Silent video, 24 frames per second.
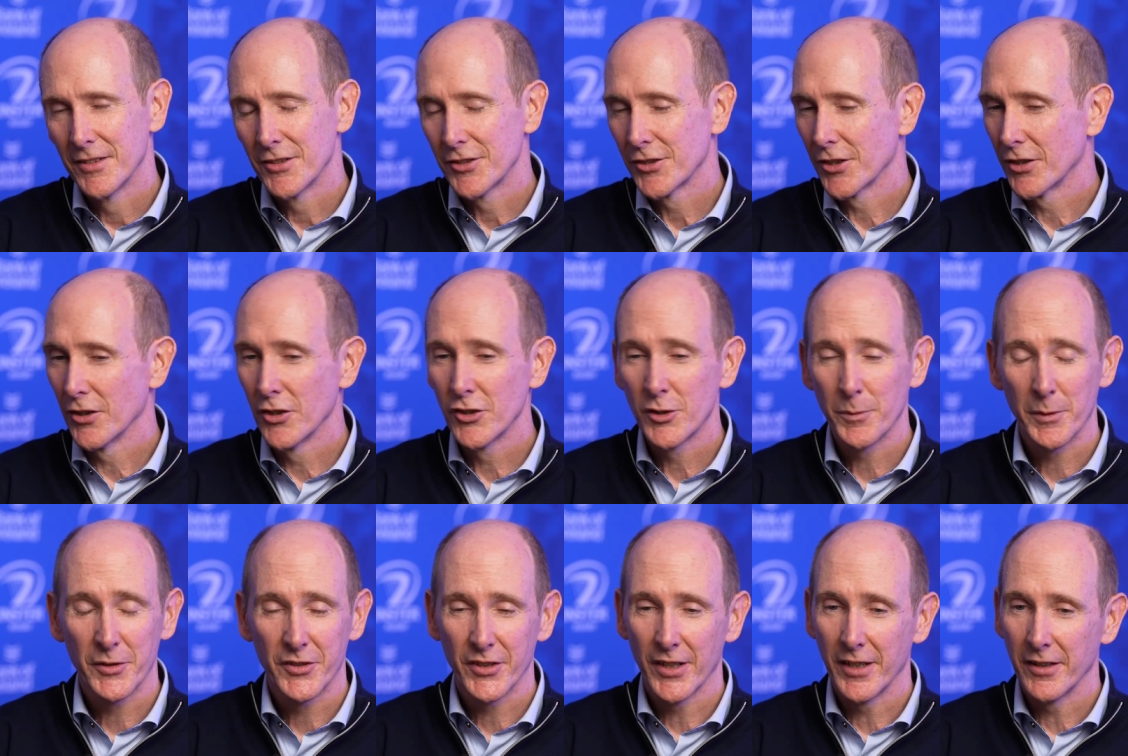Sure,
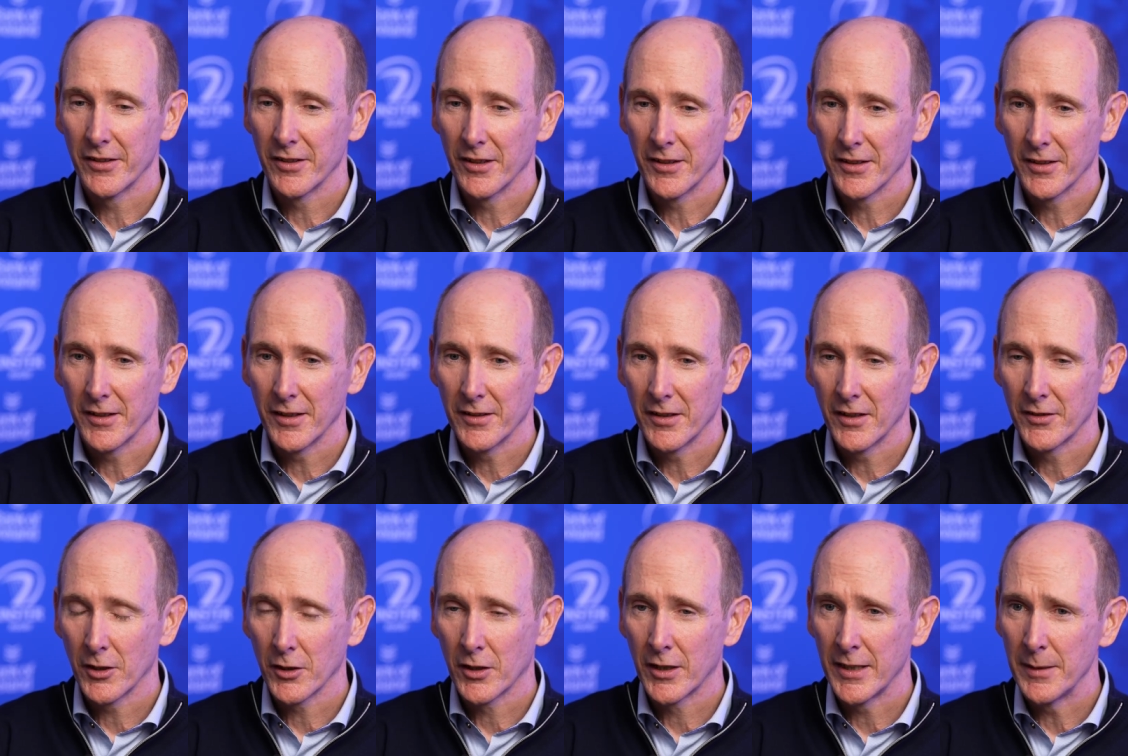100%. Like,
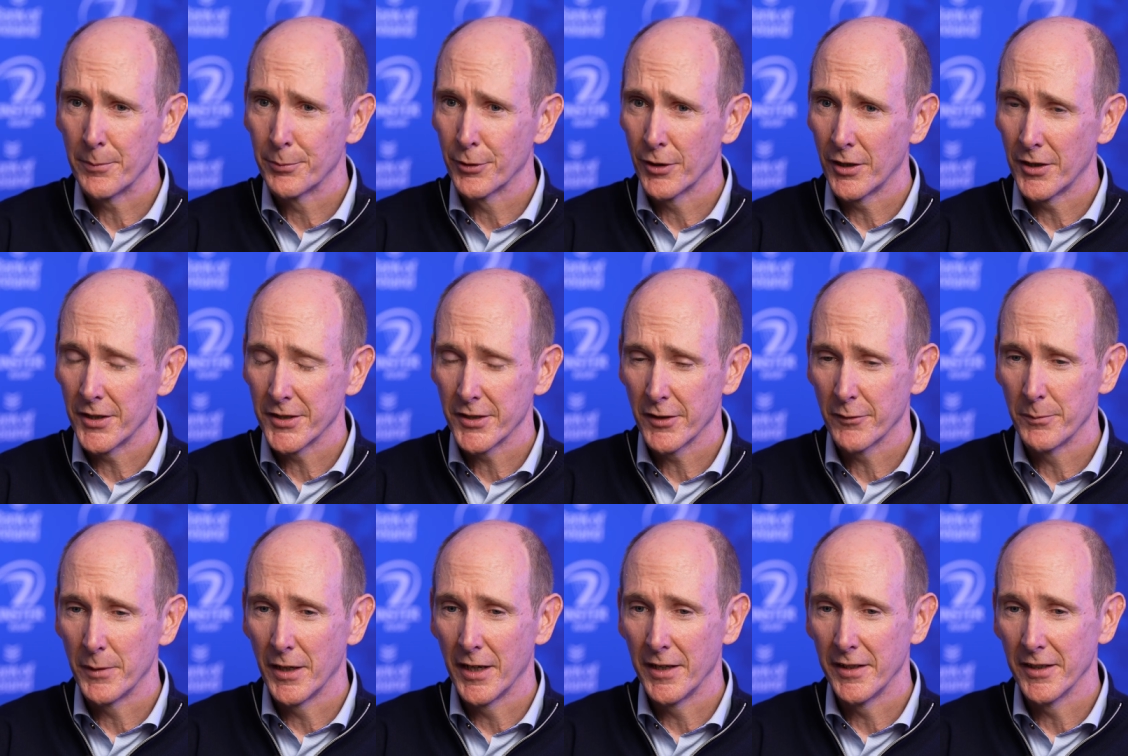that's a key priority
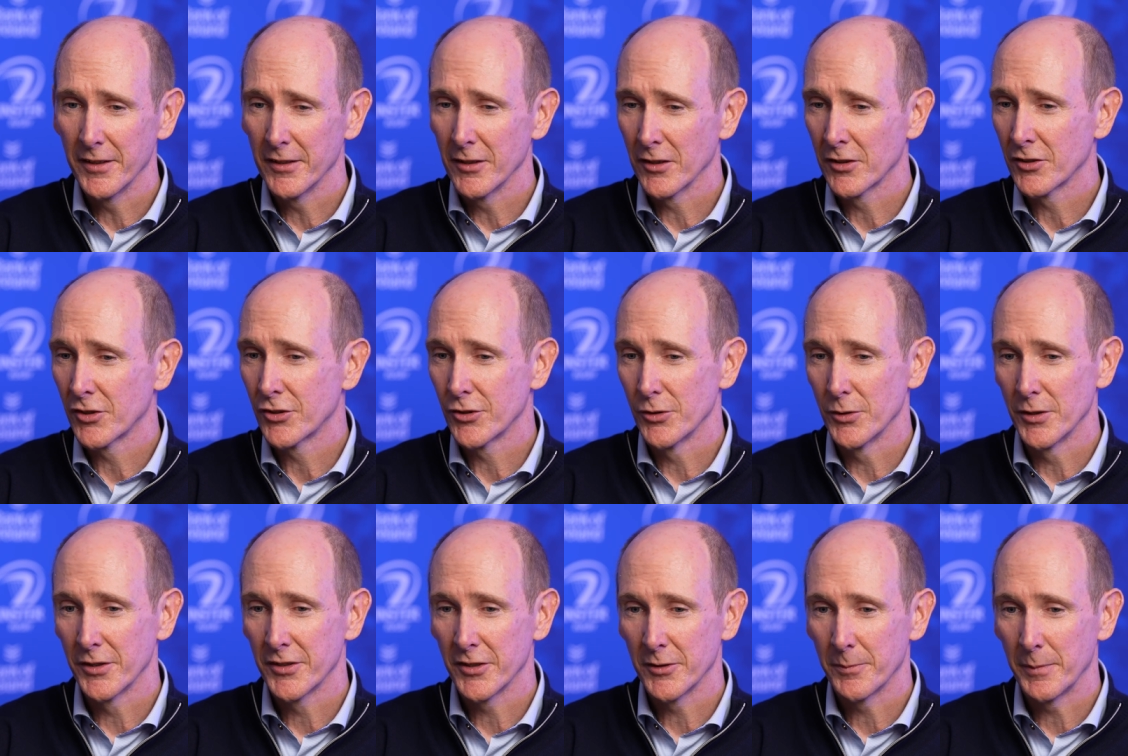of mine. And look,
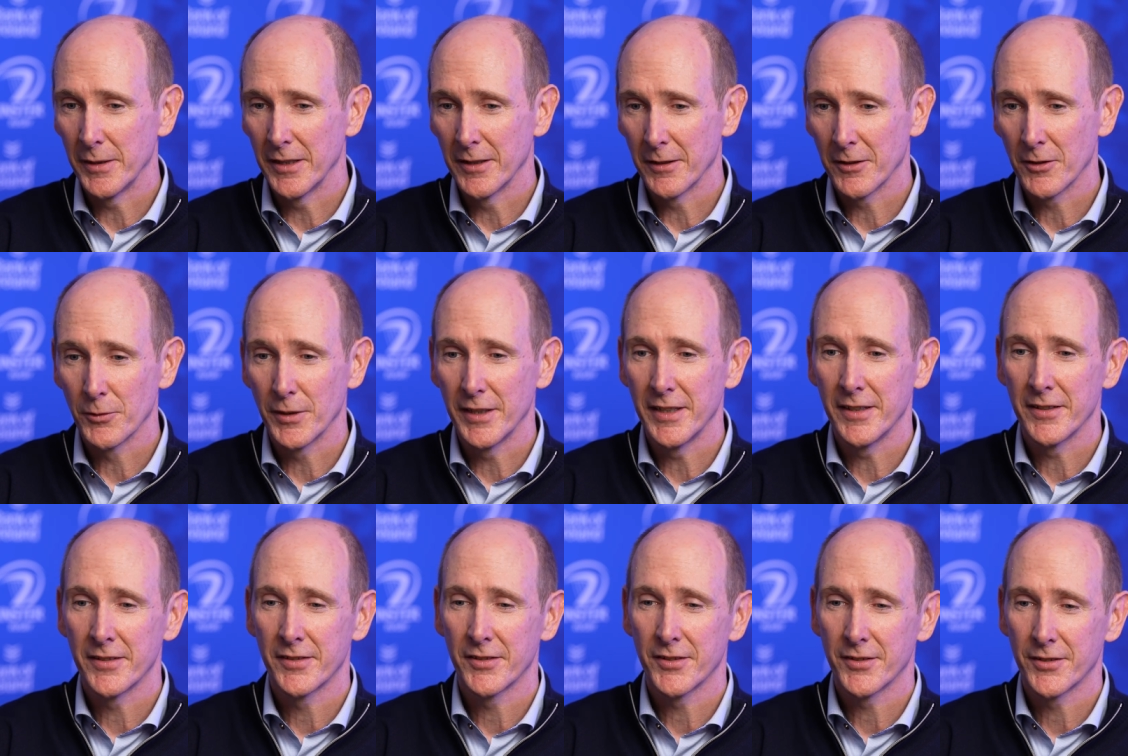Stuart has been a
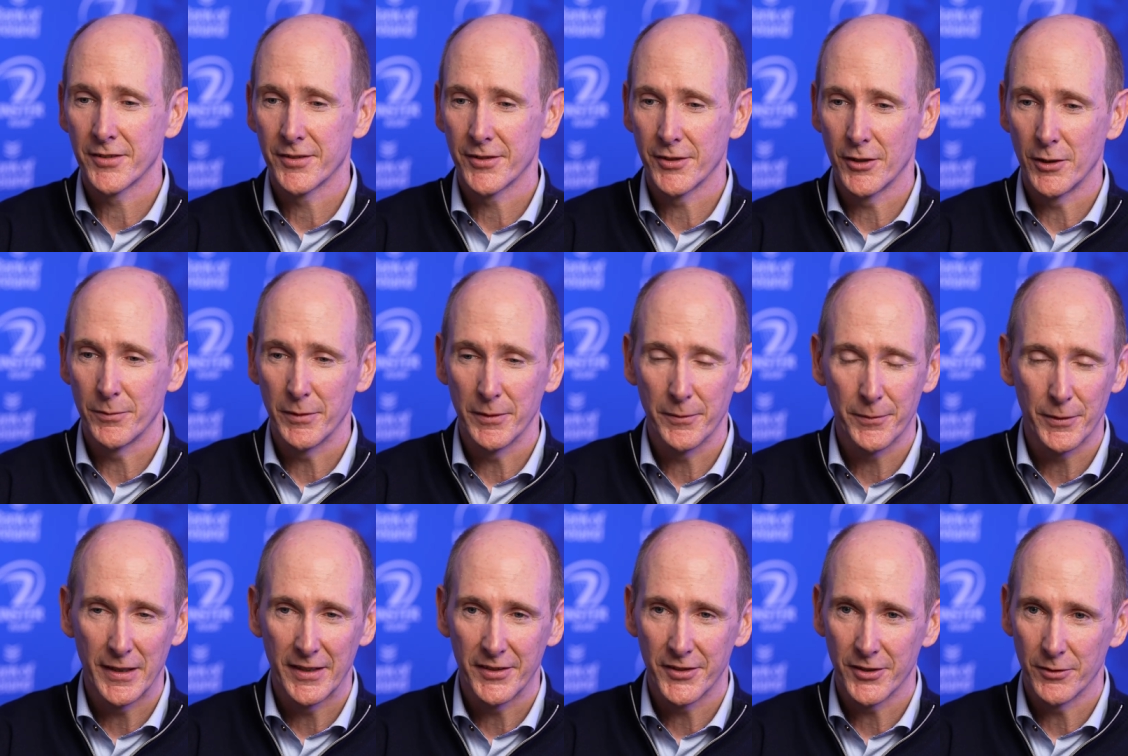great
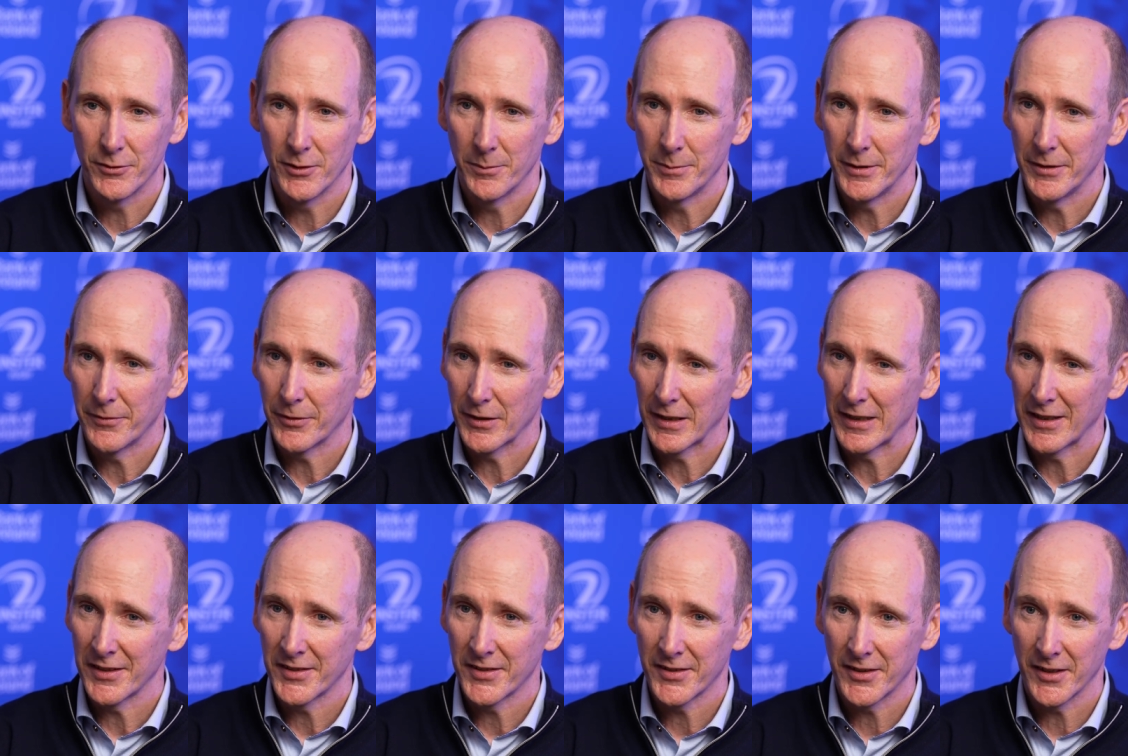servant for Leinster Rugby for the
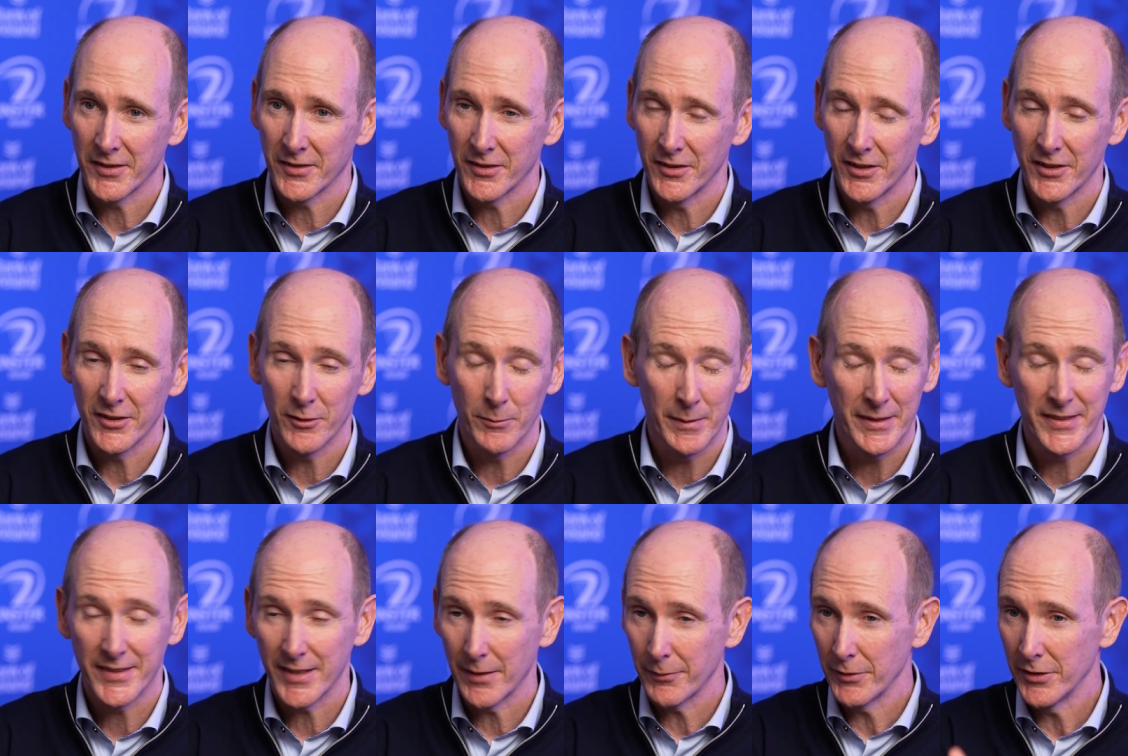last six years. It'll
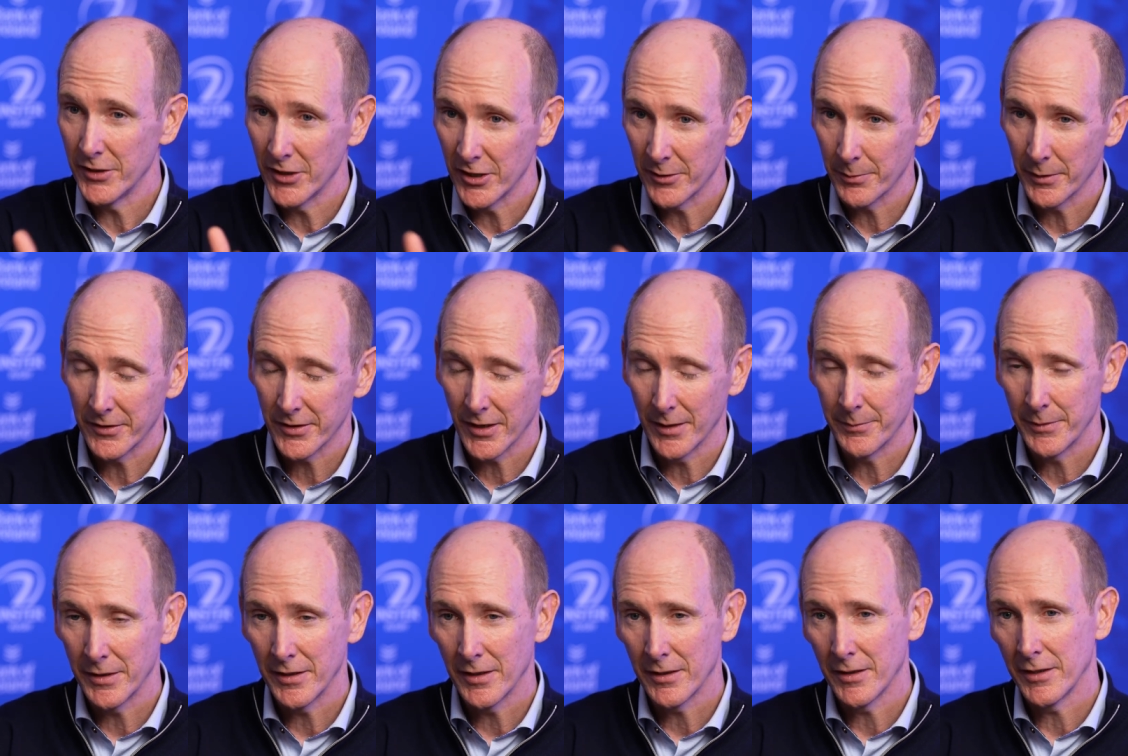be seven years by the
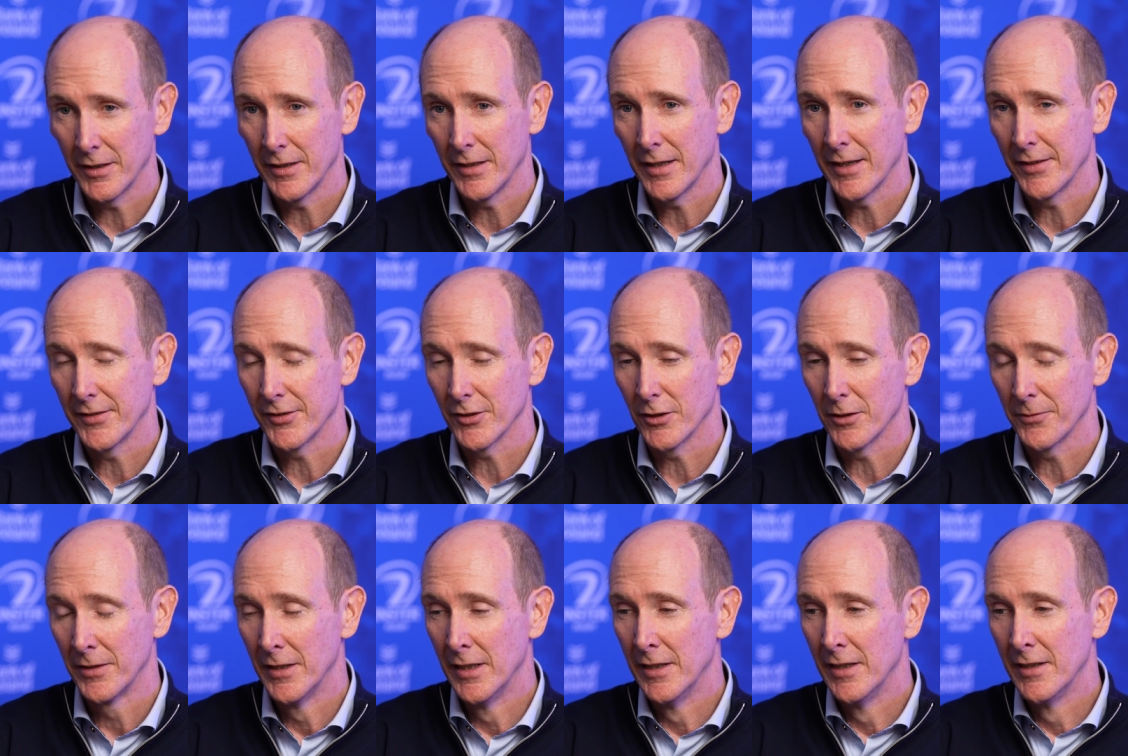time he, he heads
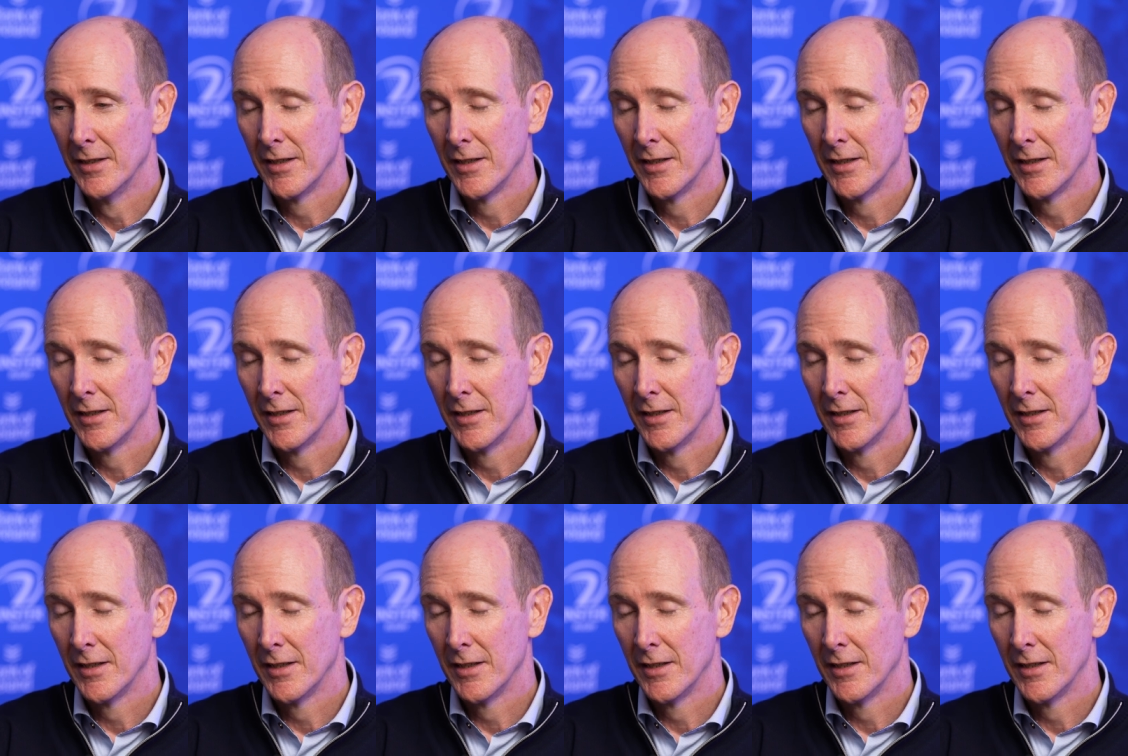off.